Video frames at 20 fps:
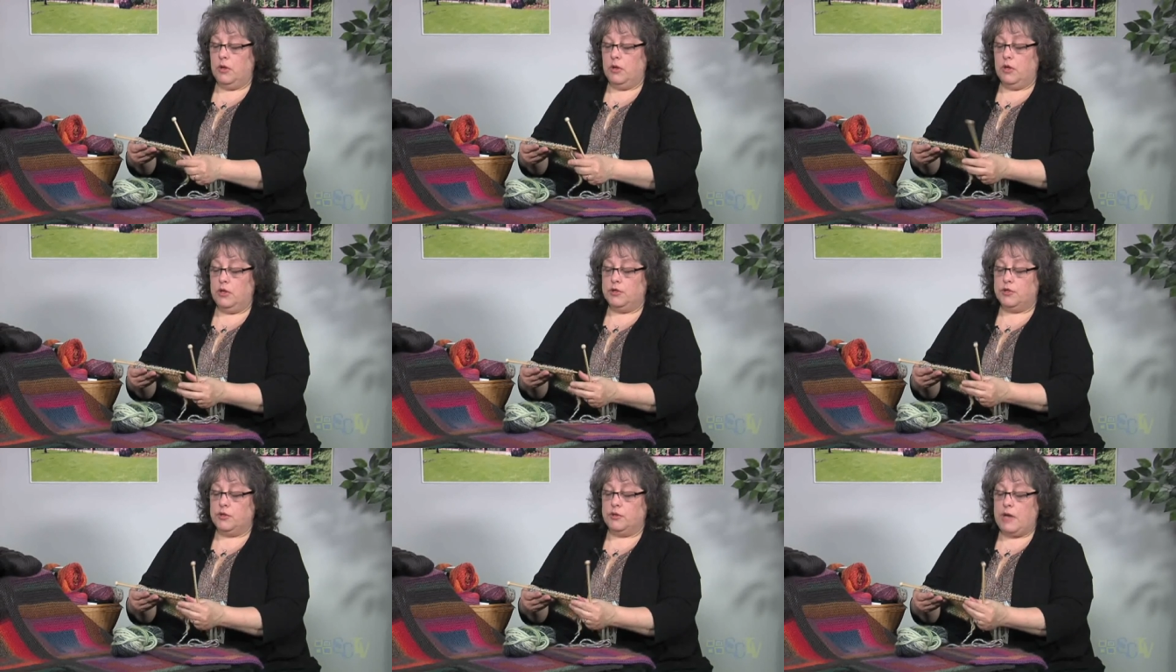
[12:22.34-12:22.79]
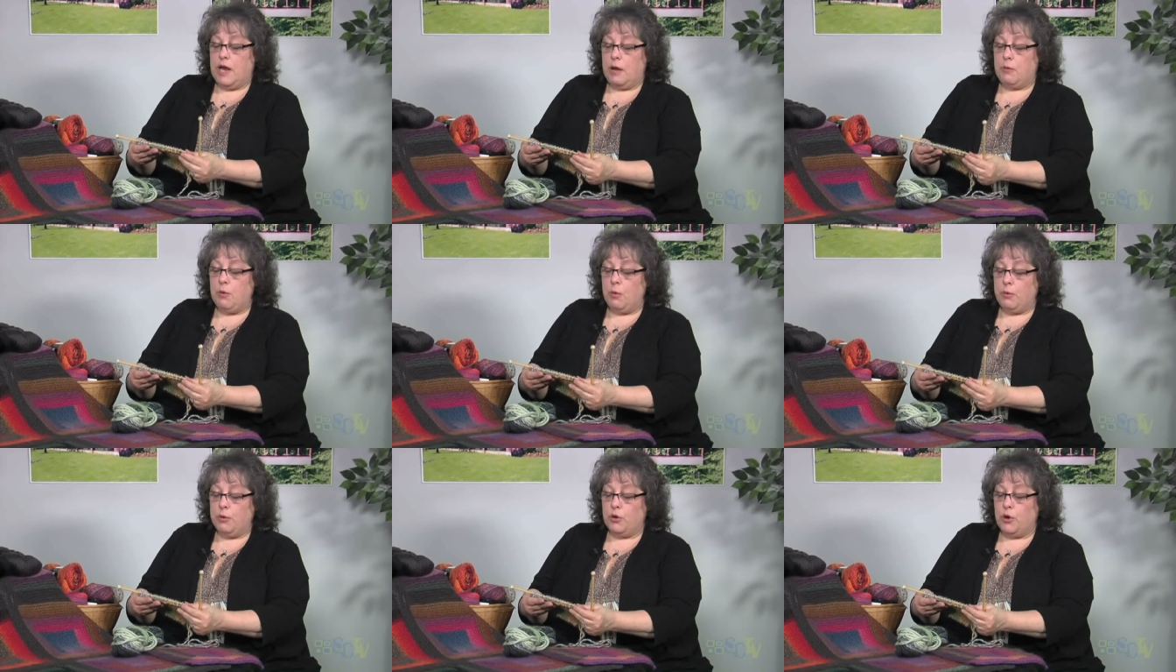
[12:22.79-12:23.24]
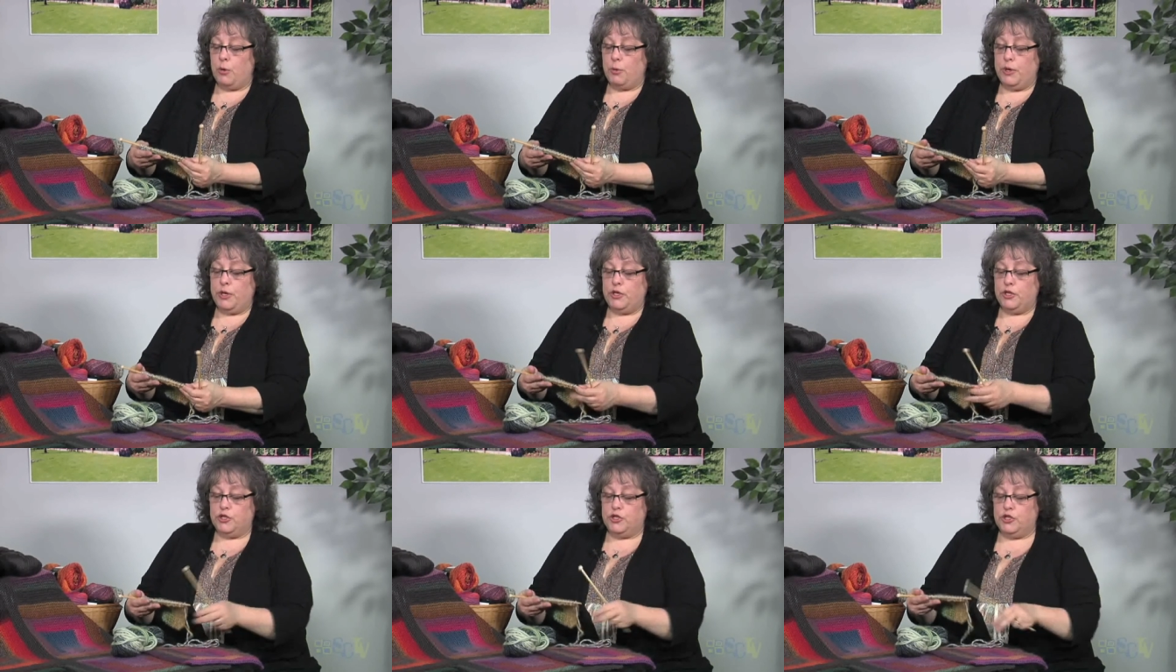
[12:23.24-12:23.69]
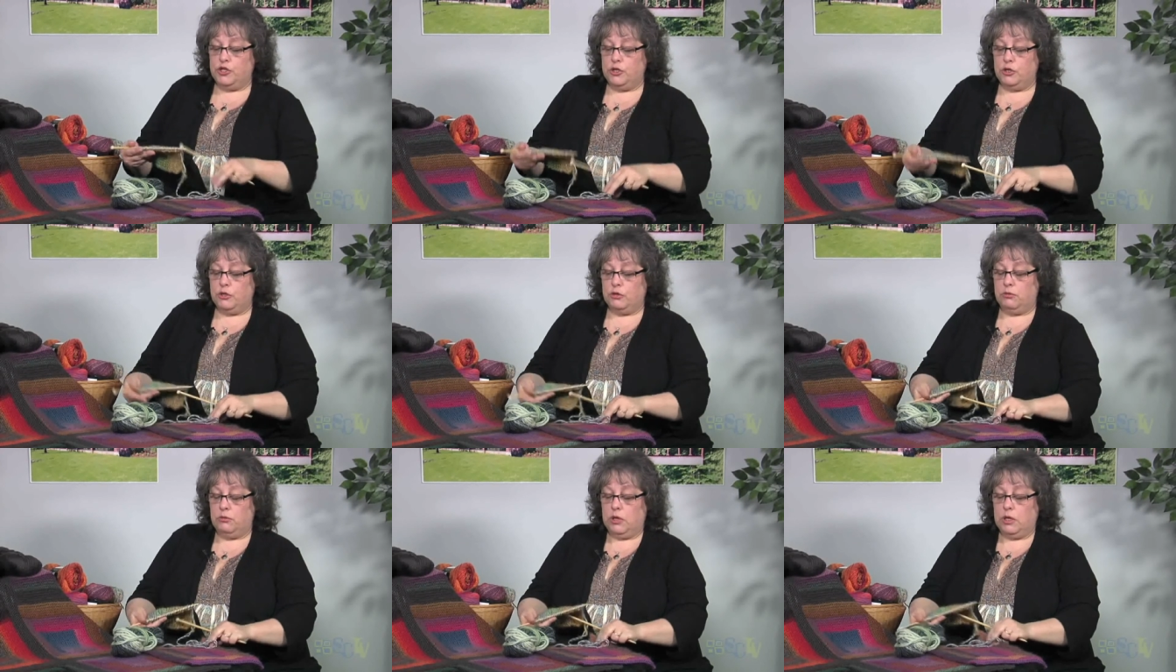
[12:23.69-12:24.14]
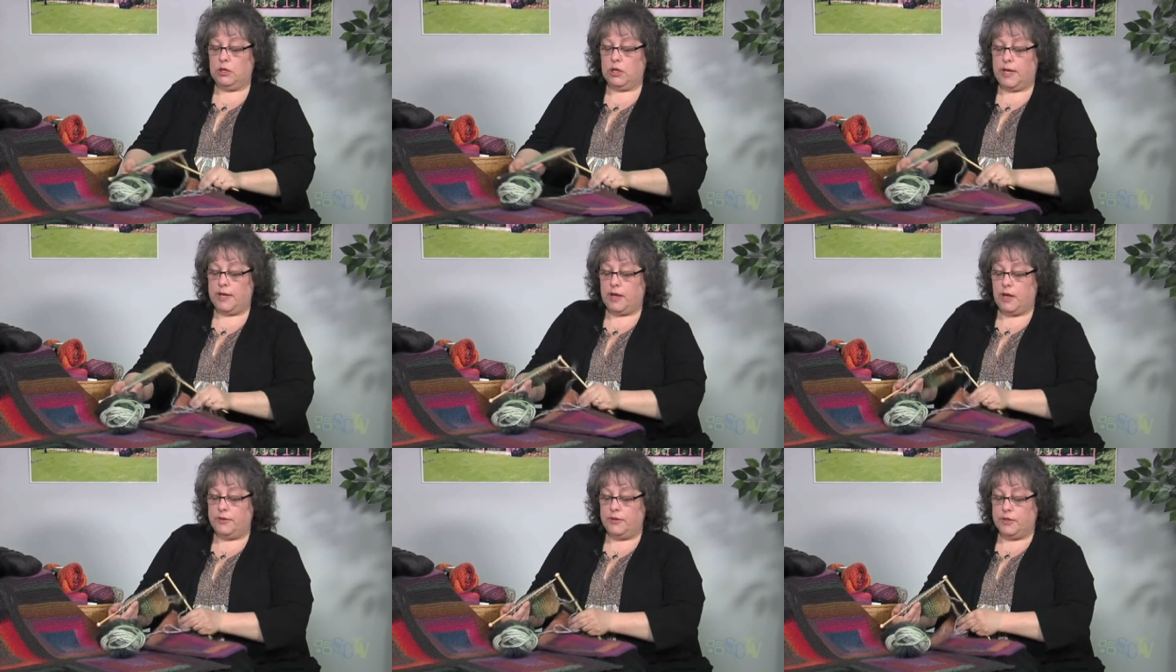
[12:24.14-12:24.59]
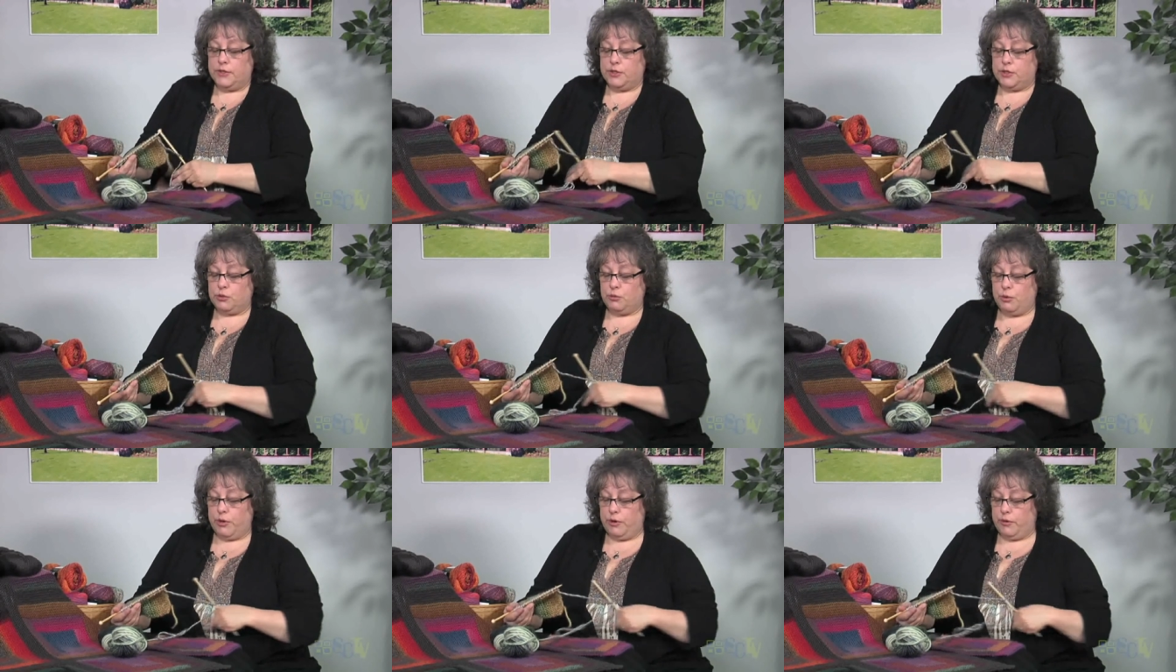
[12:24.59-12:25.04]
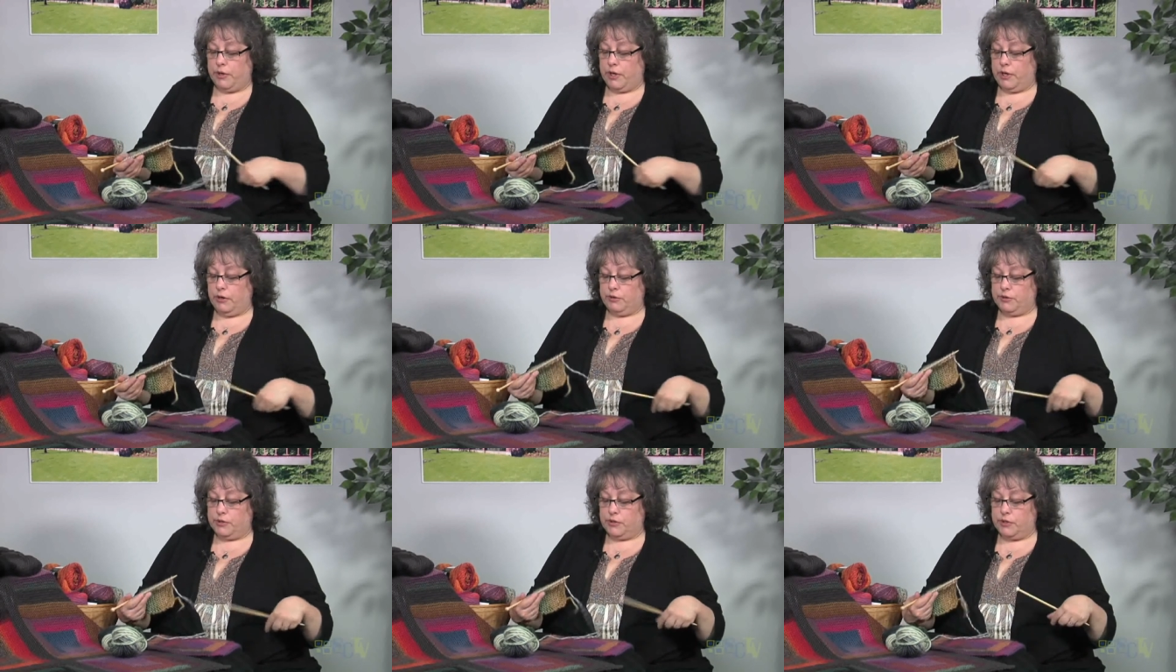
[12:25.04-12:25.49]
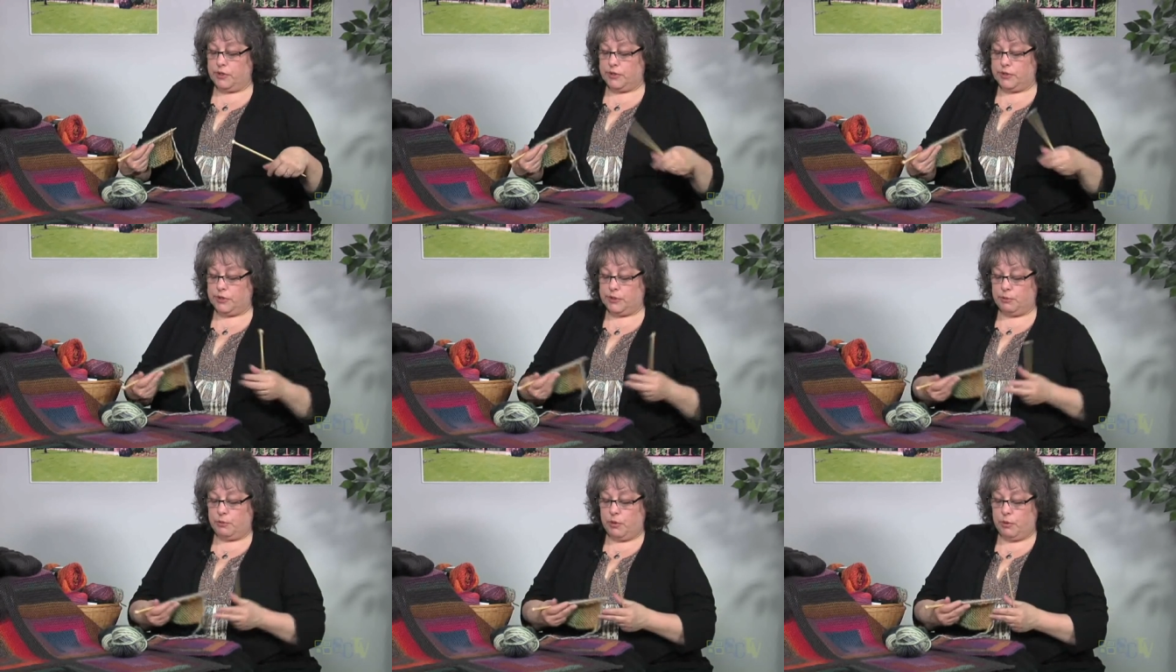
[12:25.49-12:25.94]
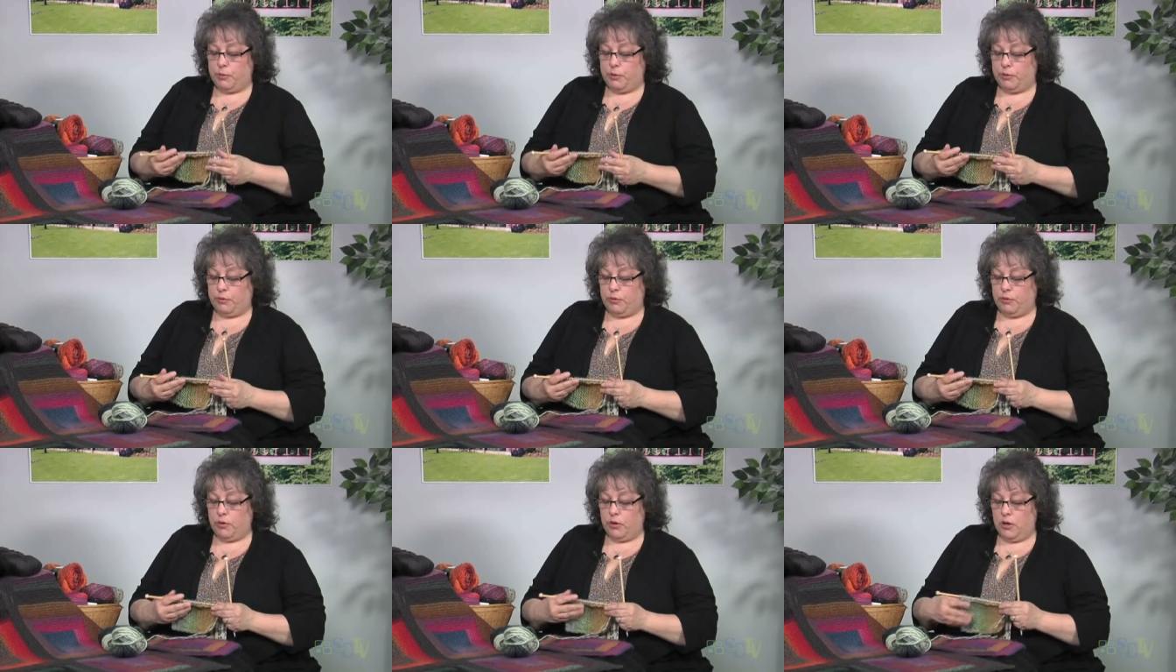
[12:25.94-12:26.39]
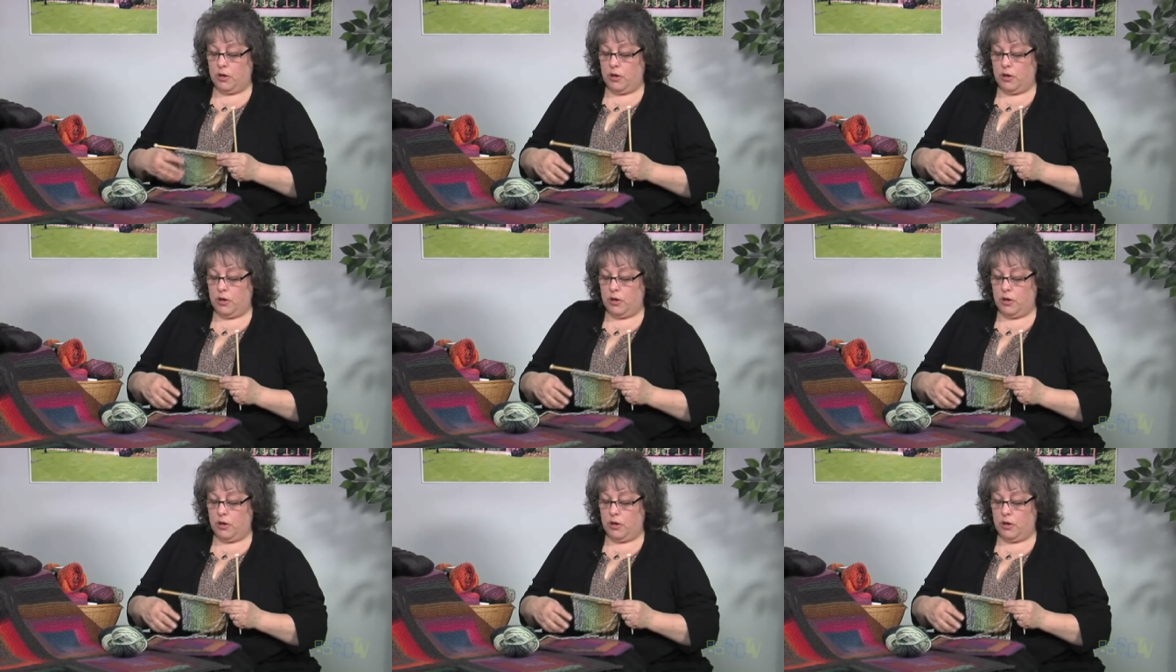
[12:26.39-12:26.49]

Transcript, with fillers: So now what we're going to do, and like on this square here, so this is where we're,